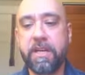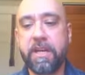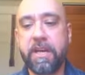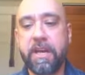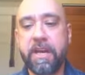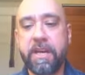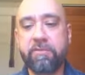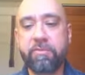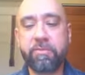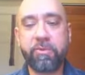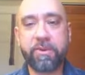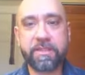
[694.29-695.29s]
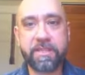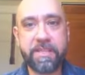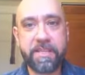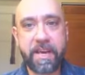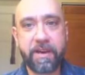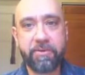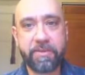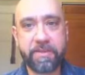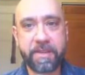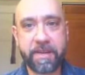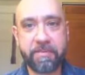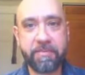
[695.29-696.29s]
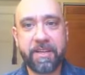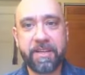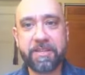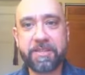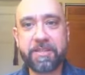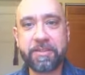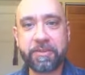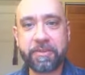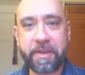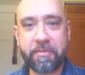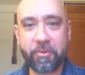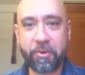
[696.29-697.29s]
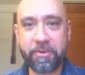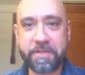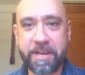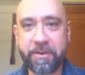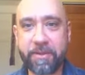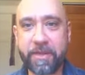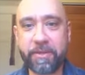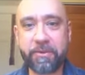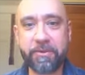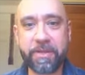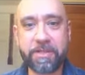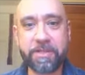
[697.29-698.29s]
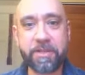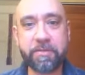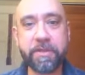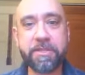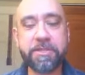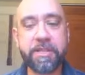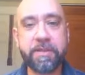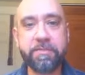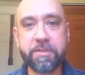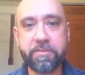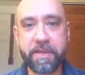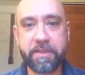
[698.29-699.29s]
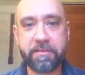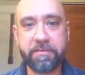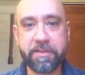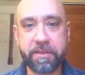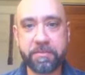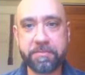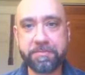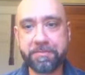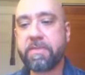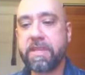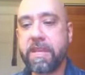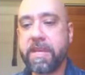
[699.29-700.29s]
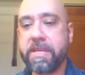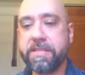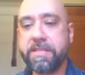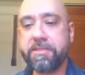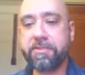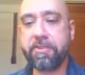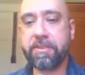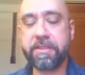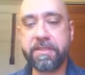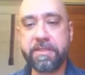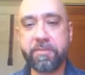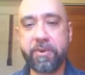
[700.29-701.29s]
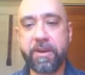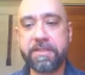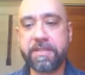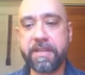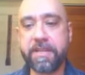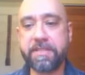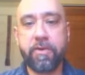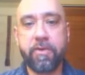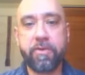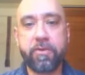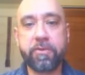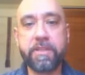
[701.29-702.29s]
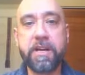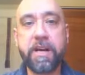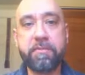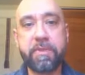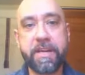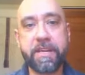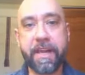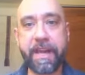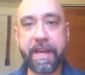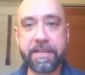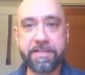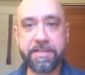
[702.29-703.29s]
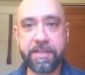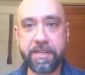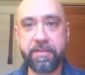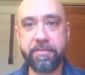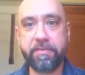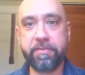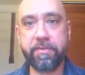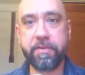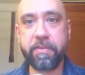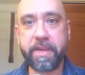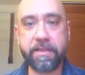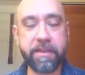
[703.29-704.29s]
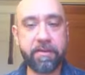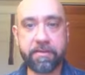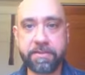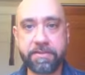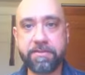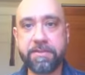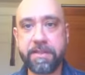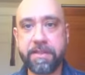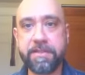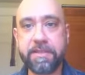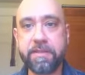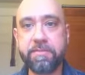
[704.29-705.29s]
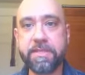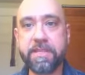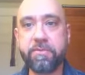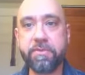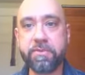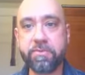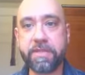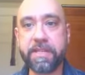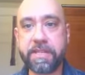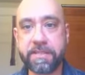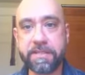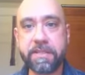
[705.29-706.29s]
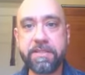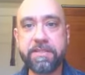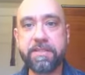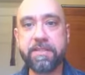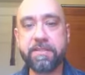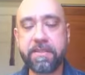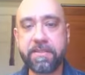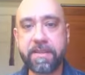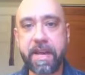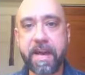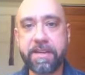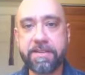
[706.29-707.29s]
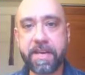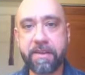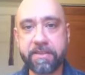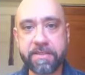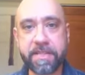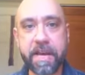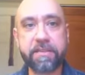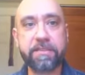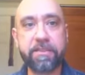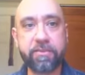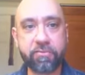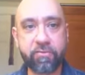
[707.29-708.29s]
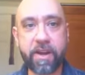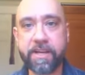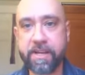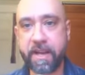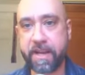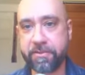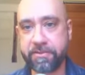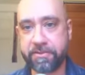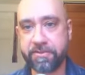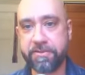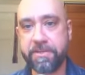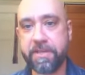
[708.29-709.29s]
And reportedly, he hounded them until they broke down and agreed to commission him to make the film. And he started this process early on by casting the main characters. And it seems he was really insistent that they had to have exactly the right actors